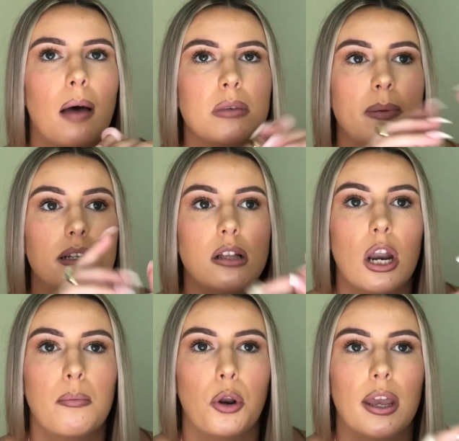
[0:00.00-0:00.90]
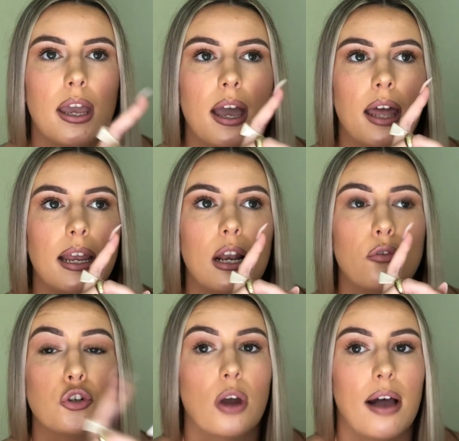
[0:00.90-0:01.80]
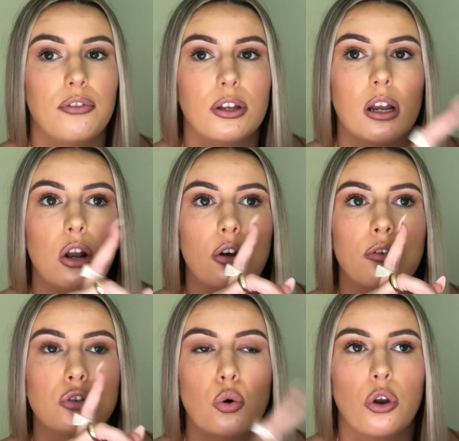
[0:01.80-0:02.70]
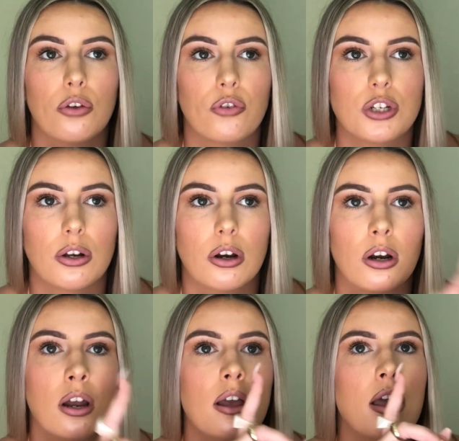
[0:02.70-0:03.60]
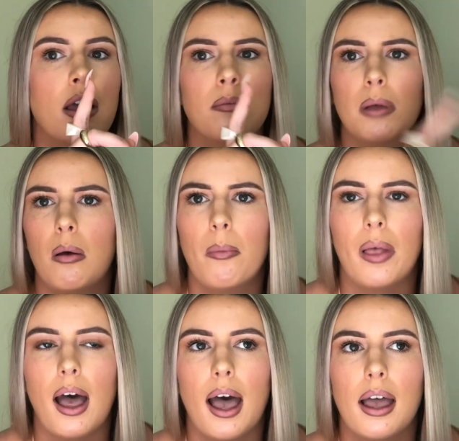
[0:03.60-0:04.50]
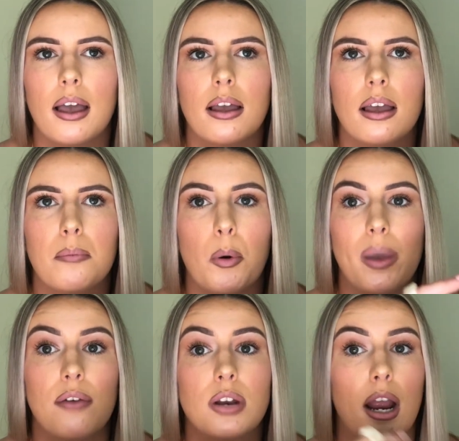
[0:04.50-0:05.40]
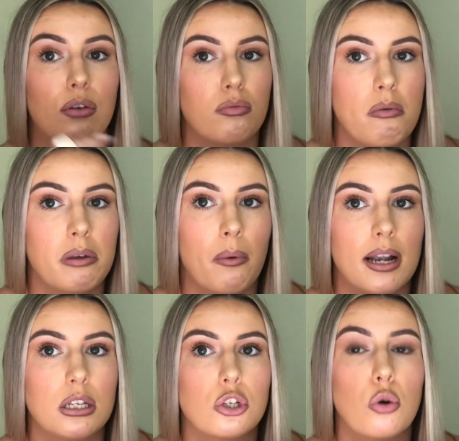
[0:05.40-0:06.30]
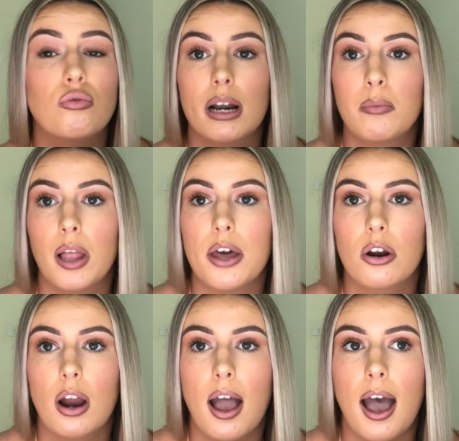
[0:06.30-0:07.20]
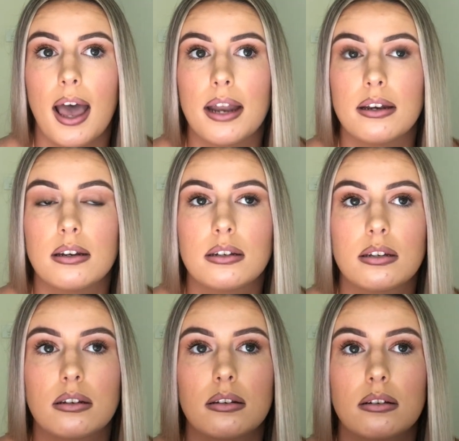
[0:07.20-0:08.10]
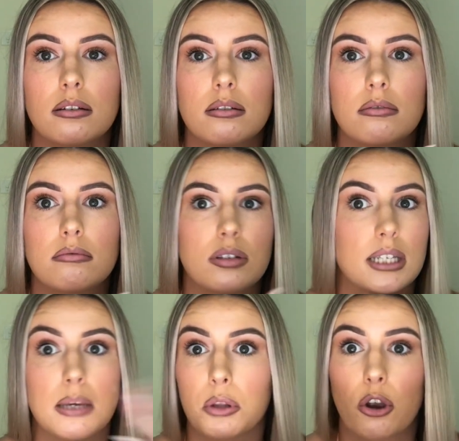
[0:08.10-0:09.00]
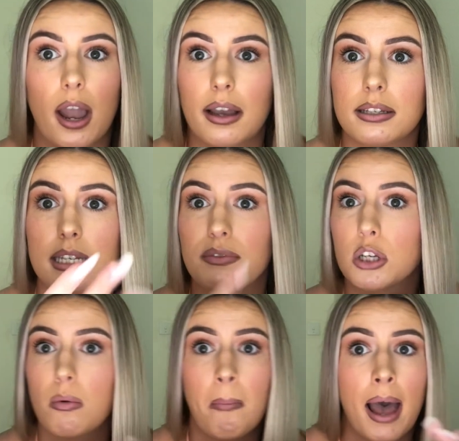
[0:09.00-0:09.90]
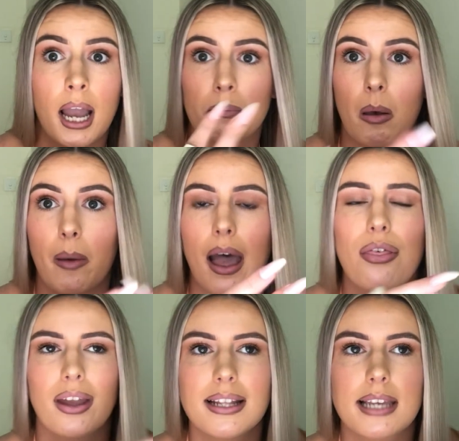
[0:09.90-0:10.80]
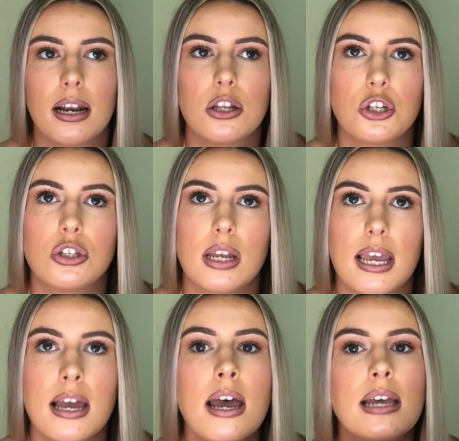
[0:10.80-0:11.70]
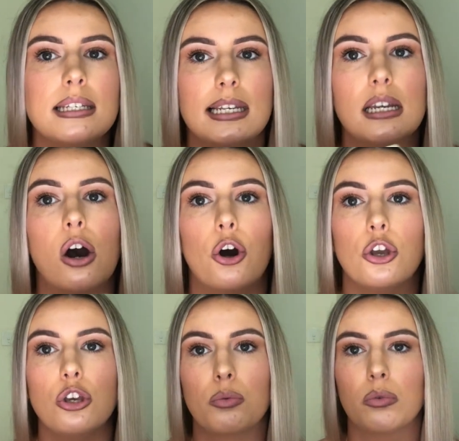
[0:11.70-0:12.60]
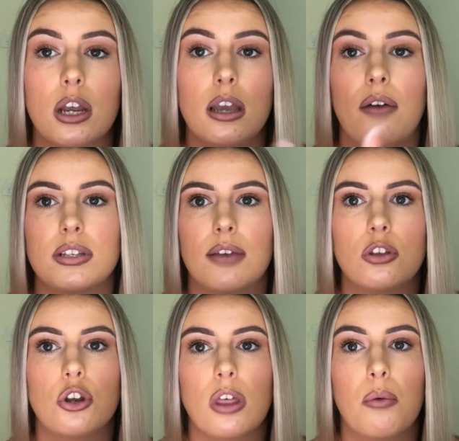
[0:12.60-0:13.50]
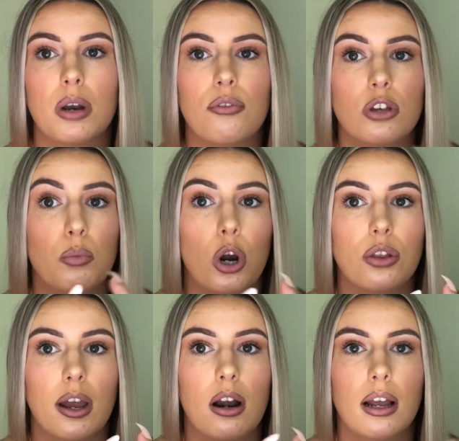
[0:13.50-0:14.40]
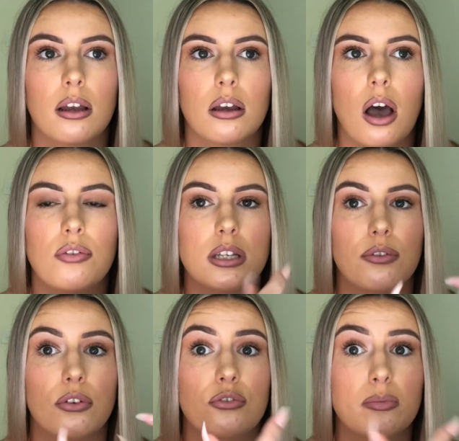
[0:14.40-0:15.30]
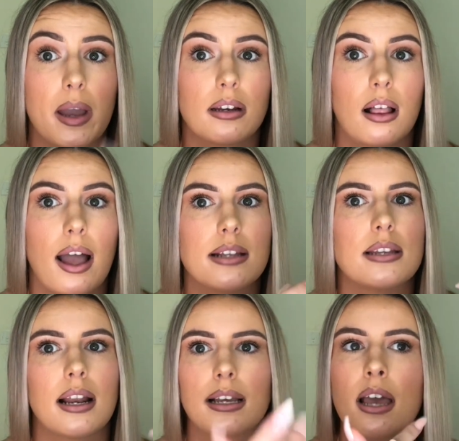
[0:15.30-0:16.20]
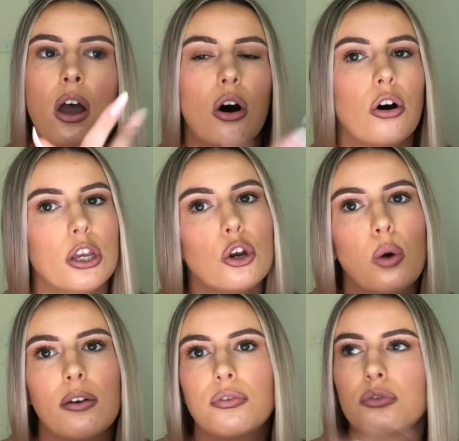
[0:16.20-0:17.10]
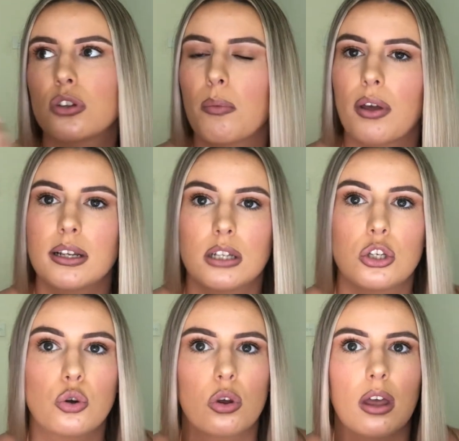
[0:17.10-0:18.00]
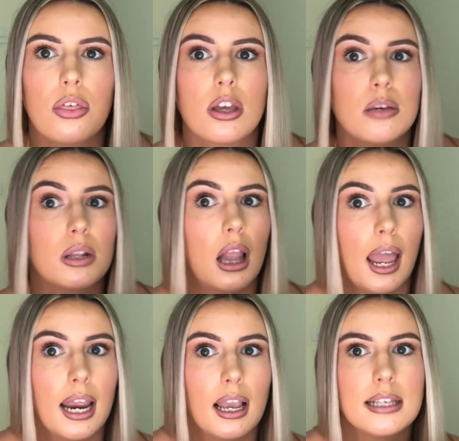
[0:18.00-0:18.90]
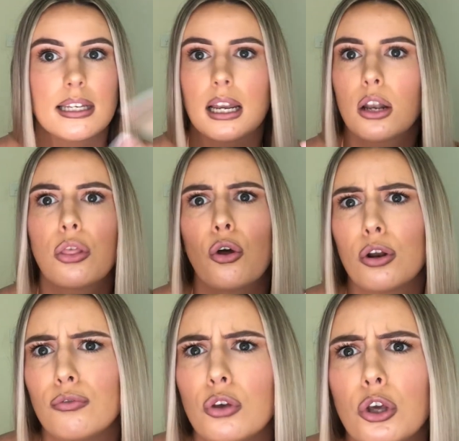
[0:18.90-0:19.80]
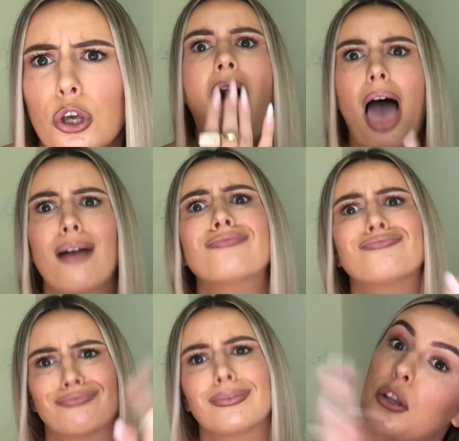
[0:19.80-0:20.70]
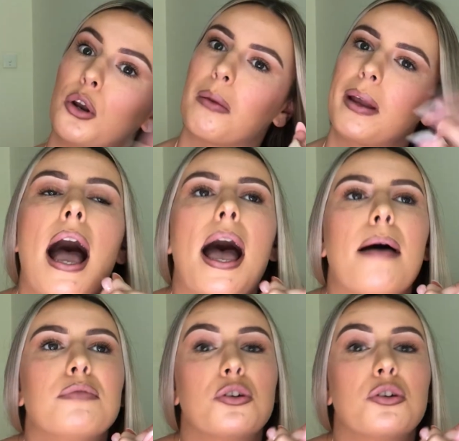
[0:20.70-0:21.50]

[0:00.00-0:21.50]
Spends a lot of money and he loves traveling, he loves going out for dinner, blah, blah, blah. But we haven't heard from him in a while, so write him a letter and see what the crack is, see if he's coming back, blah, blah. I think it's kind of just to see how you obviously have to do that whenever you work there, like obviously if you respect a client, say like, oh, you know, I have some things in store that I think you would like, I seen it and thought of you, you know what I mean?